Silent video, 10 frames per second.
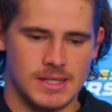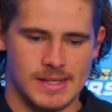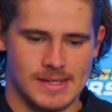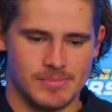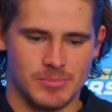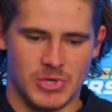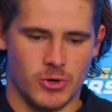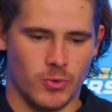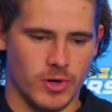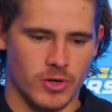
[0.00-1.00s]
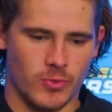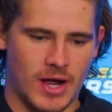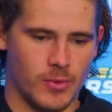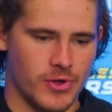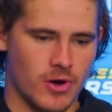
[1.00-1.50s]
um, but you know we're going to
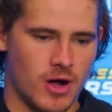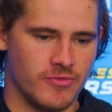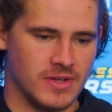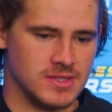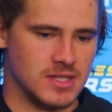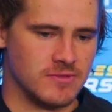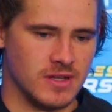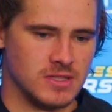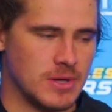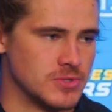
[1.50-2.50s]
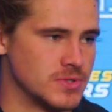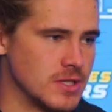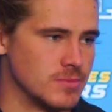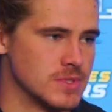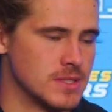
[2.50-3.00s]
ride with our offense, defense, special
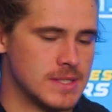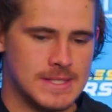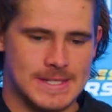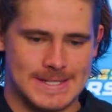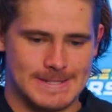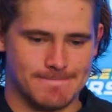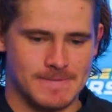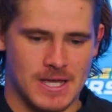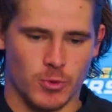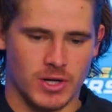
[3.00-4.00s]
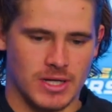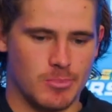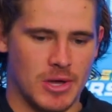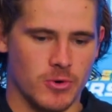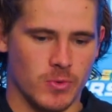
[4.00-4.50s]
teams, um, and we're going to get
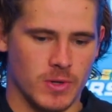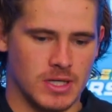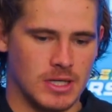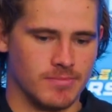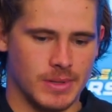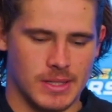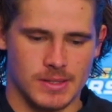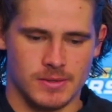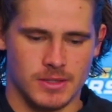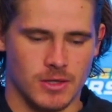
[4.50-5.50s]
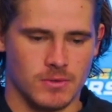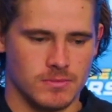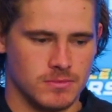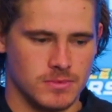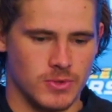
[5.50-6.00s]
better. We're going to keep uh, you know
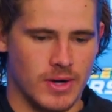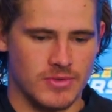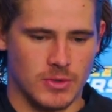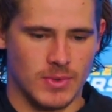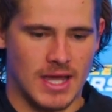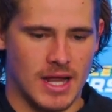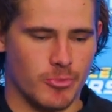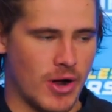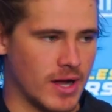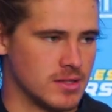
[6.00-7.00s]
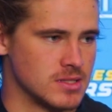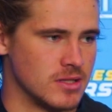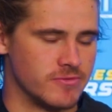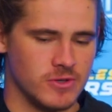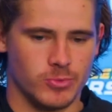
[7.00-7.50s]
doing everything we can at practice in
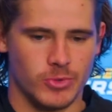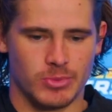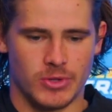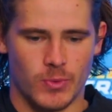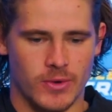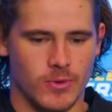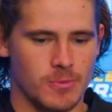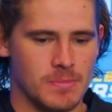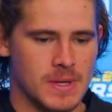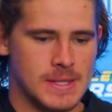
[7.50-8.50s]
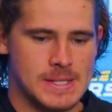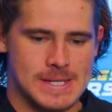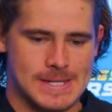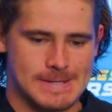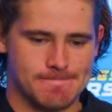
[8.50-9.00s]
the film room, in the weight room,
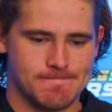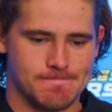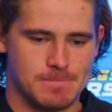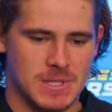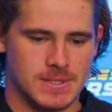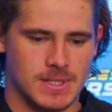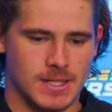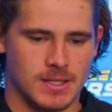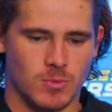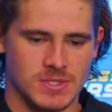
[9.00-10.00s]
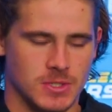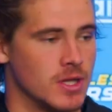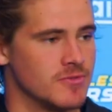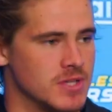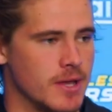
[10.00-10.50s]
um, but uh, it wasn't good
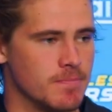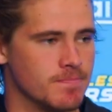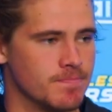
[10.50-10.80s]
enough today.